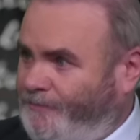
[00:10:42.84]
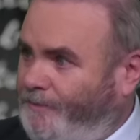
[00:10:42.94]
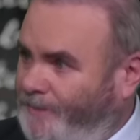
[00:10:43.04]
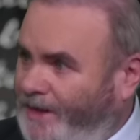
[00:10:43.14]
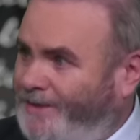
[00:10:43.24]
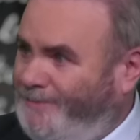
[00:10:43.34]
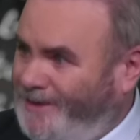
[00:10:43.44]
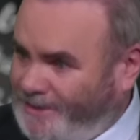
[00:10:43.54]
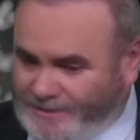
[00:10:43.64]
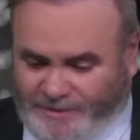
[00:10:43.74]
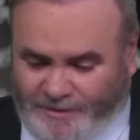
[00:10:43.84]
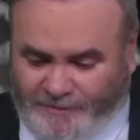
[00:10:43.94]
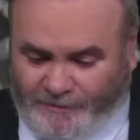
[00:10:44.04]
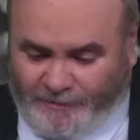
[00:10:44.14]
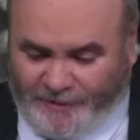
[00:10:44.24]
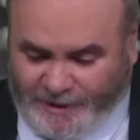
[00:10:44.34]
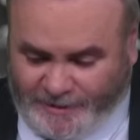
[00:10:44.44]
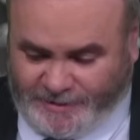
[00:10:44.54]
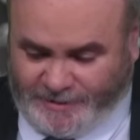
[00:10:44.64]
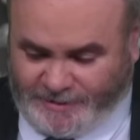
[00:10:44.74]
from that pit mm. of
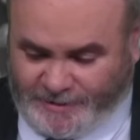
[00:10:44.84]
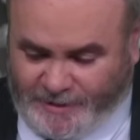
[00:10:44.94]
Hades,